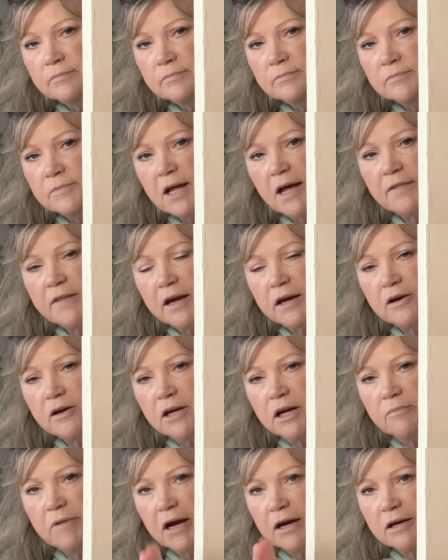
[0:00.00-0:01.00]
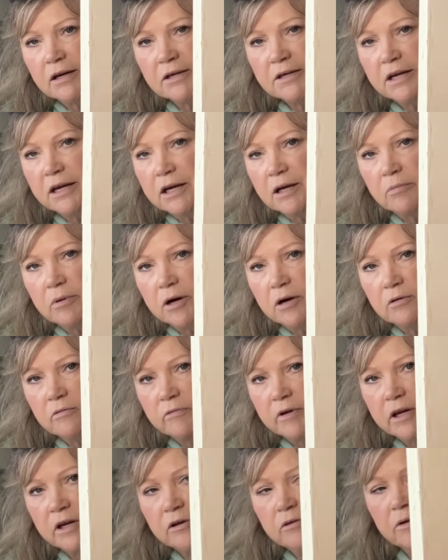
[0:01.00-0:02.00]
not that good. I'm not going to take it apart and
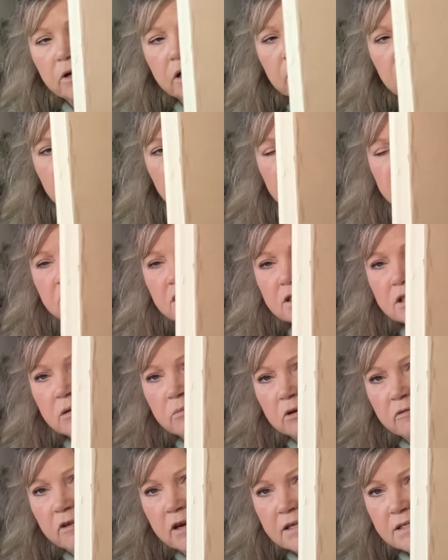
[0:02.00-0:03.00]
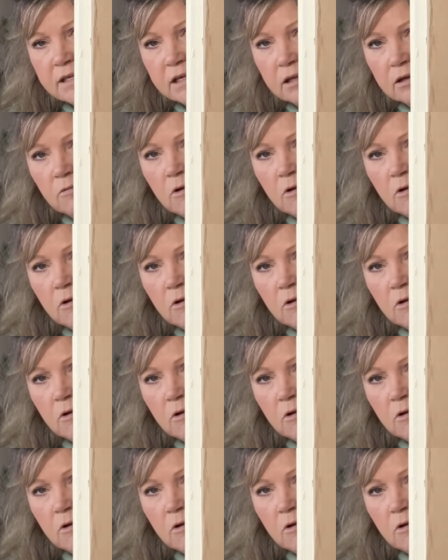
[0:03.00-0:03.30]
redo it. It's just going to be facing the